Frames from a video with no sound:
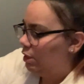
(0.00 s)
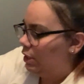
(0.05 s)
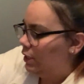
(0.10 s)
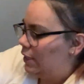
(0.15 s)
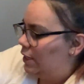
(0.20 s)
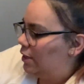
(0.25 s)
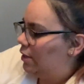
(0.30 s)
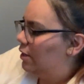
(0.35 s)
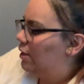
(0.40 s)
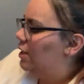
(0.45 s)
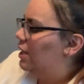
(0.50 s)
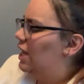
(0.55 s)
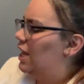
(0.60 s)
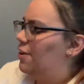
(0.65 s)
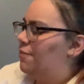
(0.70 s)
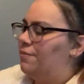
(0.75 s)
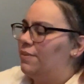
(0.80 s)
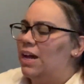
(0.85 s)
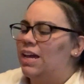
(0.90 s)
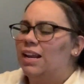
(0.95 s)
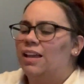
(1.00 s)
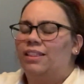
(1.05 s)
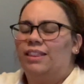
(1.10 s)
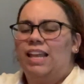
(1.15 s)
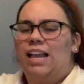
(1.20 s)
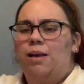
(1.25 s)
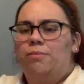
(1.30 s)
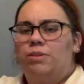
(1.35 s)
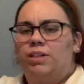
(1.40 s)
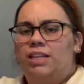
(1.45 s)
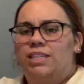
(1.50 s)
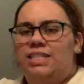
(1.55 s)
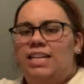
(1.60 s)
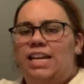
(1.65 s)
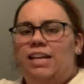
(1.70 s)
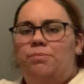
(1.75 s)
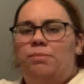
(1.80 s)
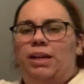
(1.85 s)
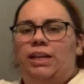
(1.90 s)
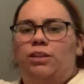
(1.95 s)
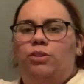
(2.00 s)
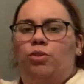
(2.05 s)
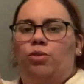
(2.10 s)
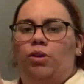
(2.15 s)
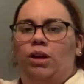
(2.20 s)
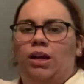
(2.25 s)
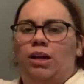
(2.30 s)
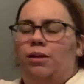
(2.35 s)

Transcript: Yeah. If not, I think I'm gonna take my little